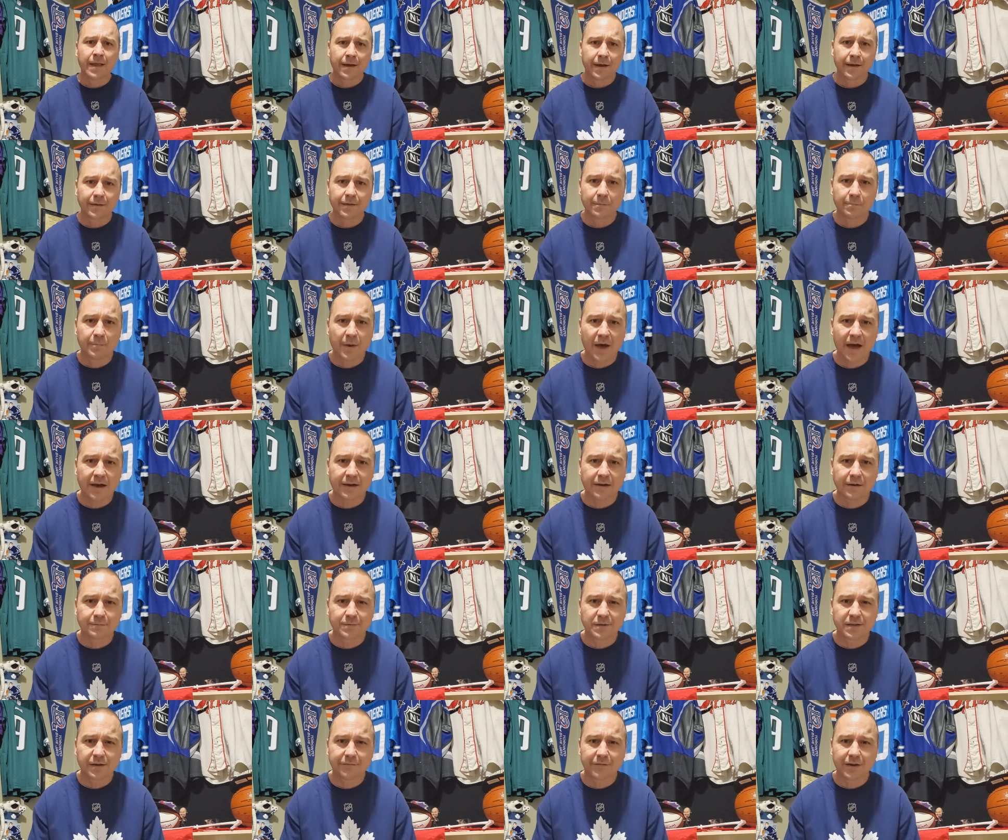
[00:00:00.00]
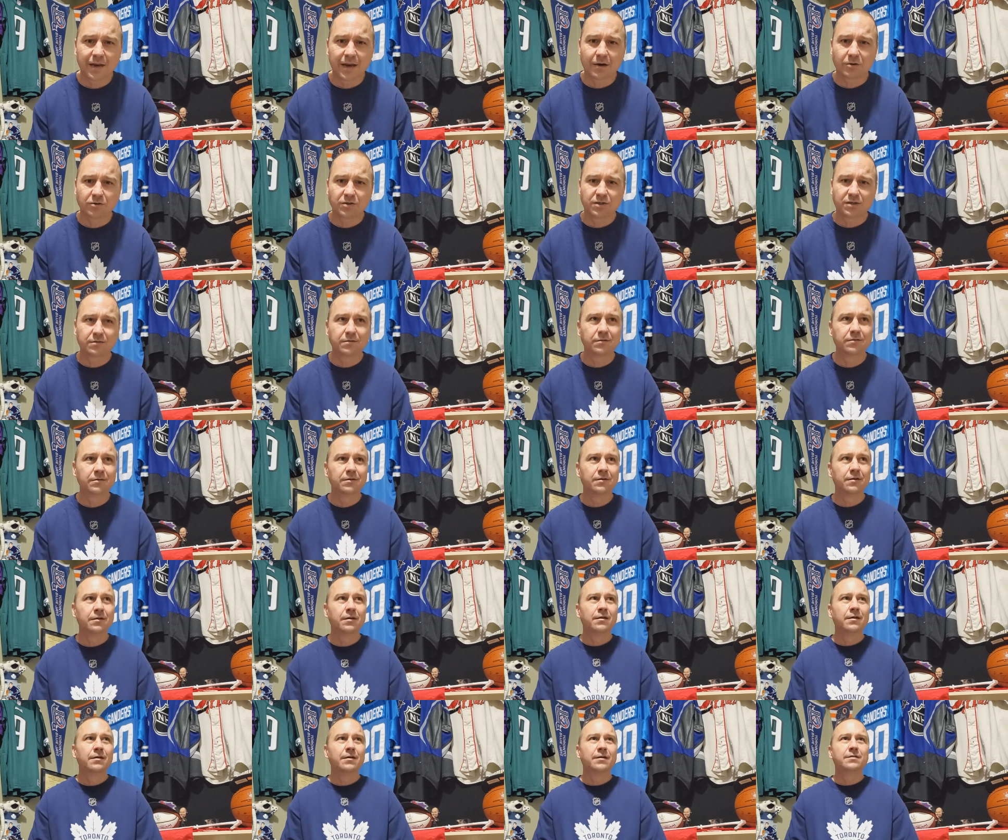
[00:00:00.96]
And the backups have allowed
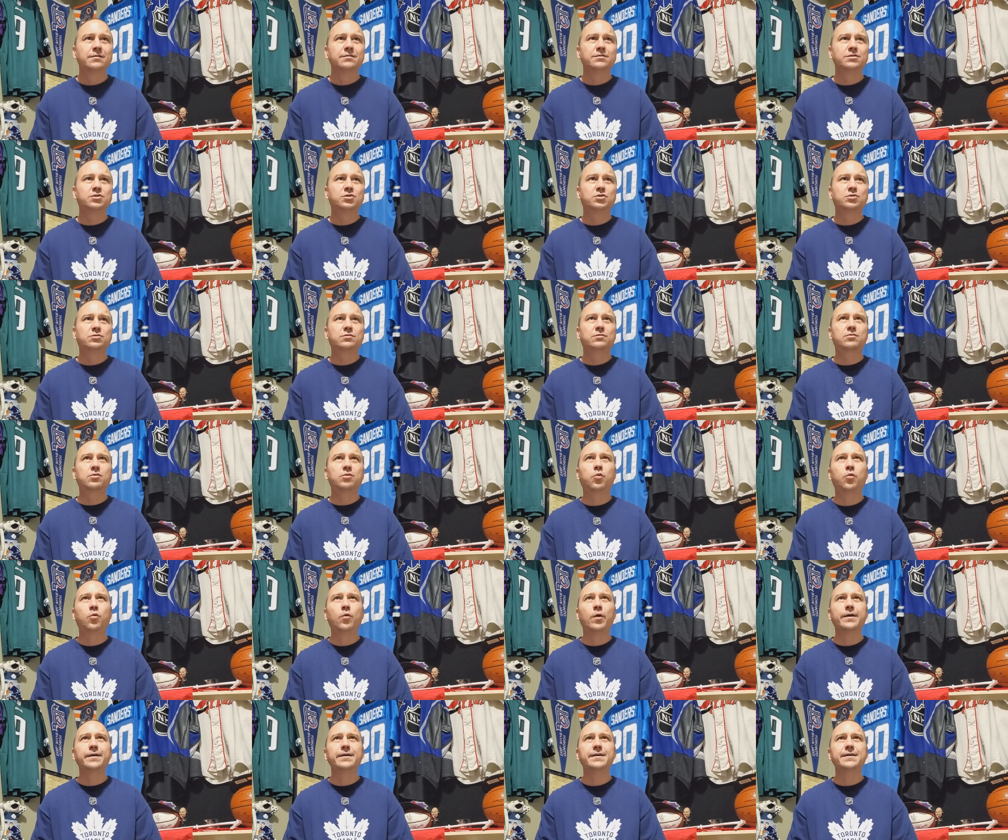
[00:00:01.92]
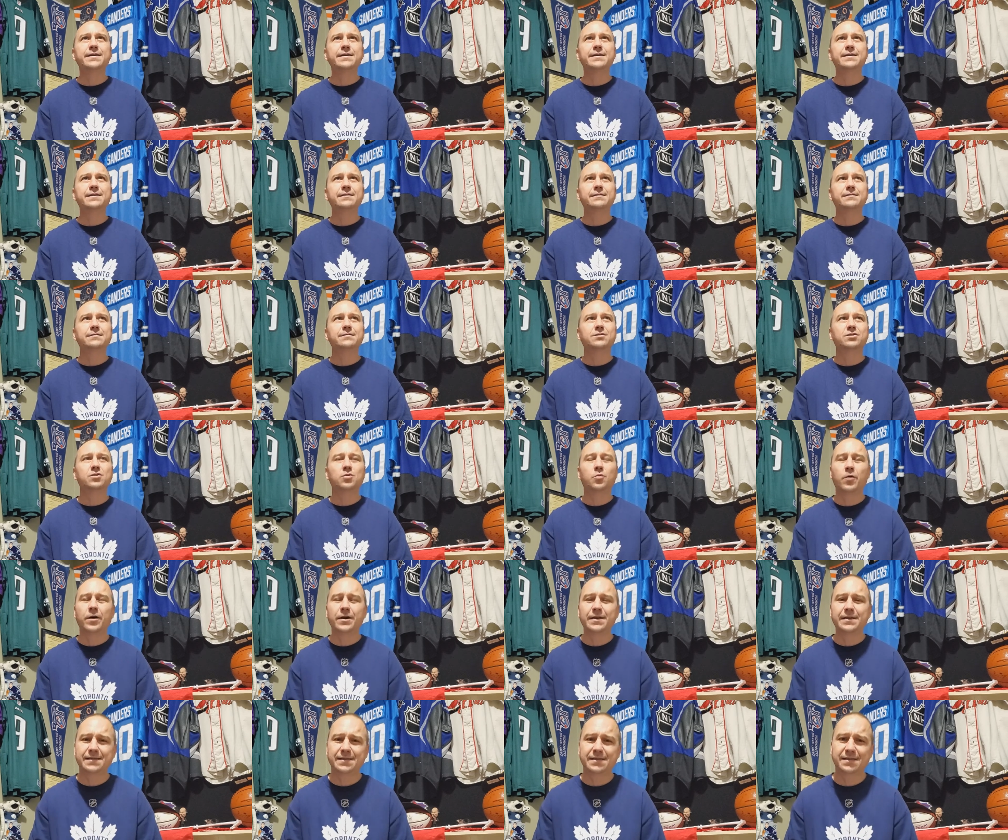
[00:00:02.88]
20,
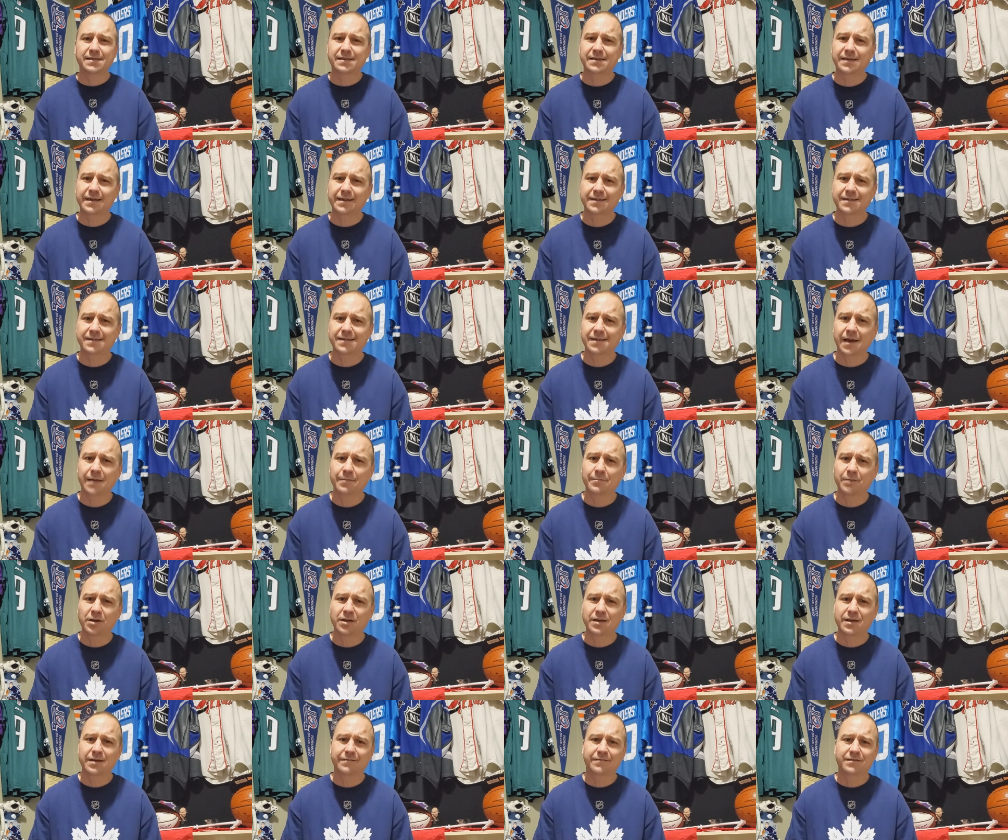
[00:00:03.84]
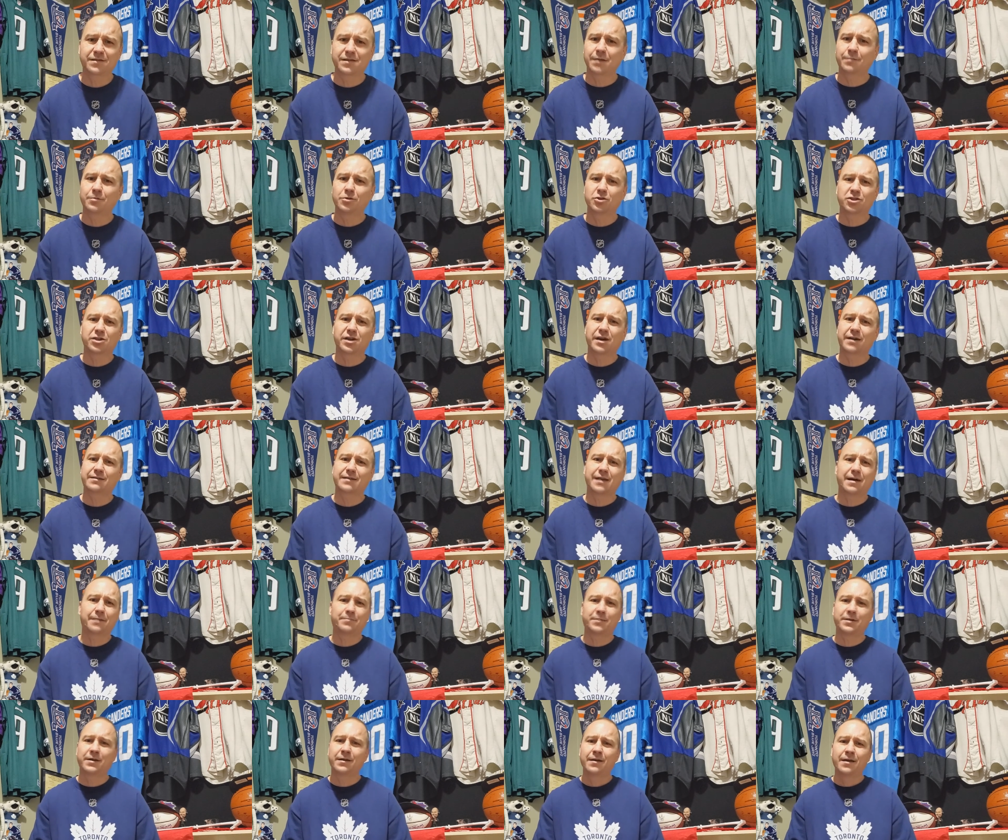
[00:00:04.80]
26, I believe. Double checked
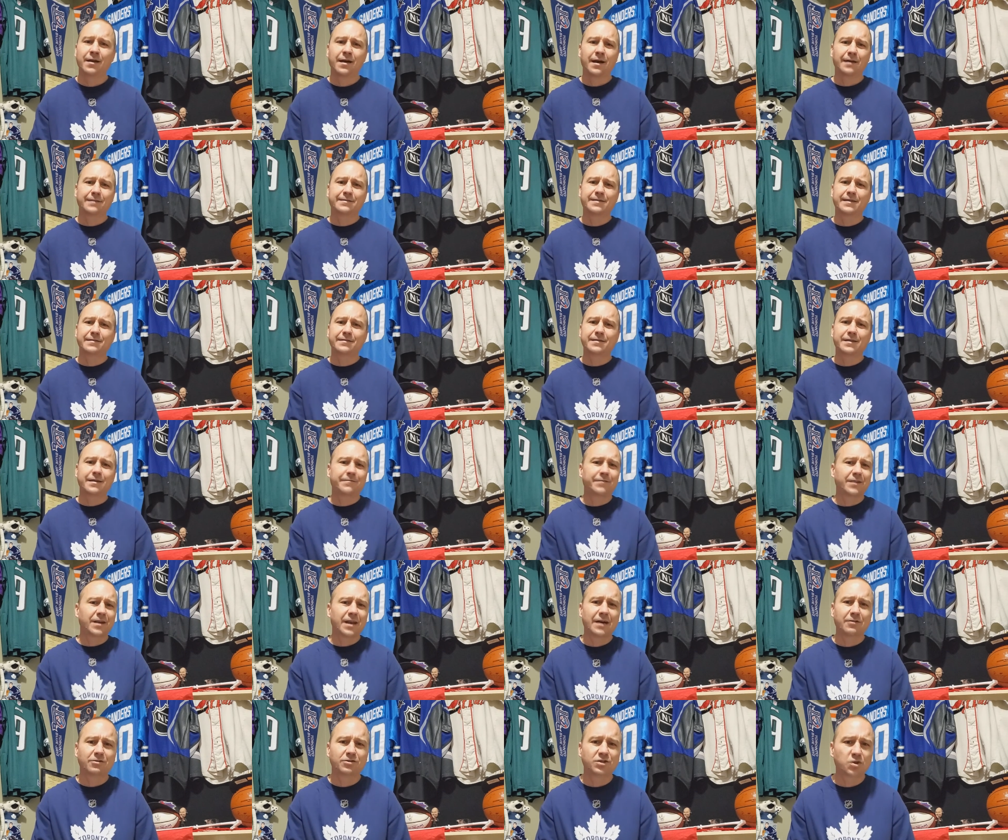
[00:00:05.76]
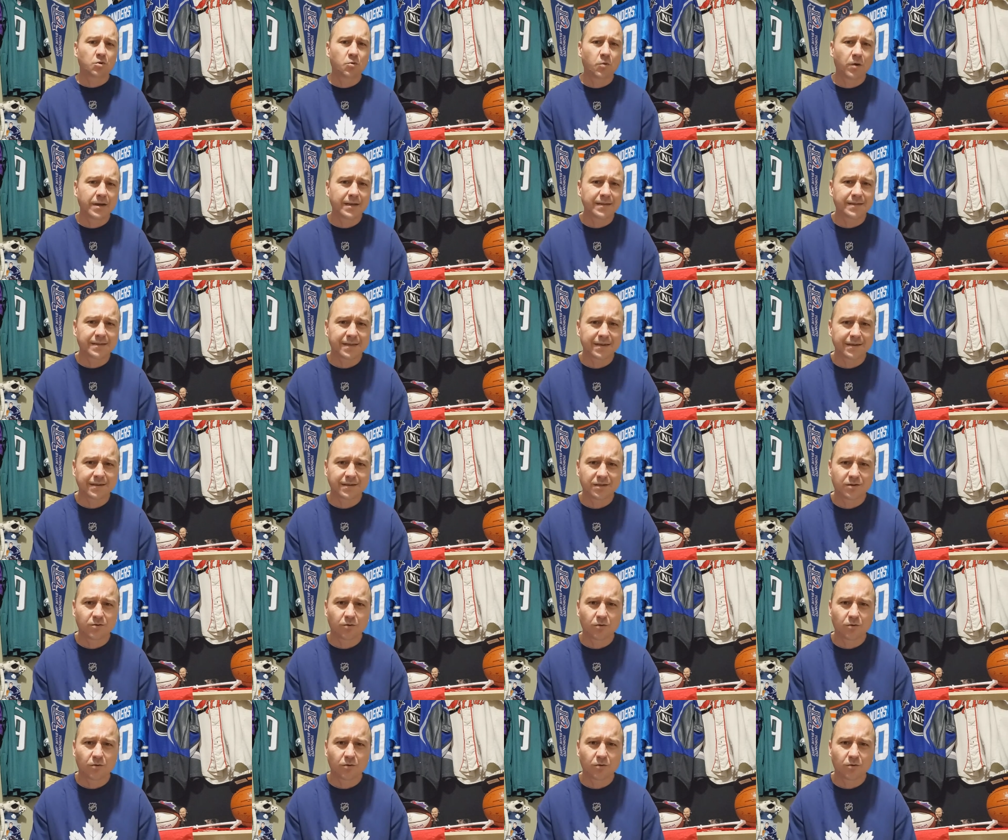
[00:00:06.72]
up. But I think they've allowed 26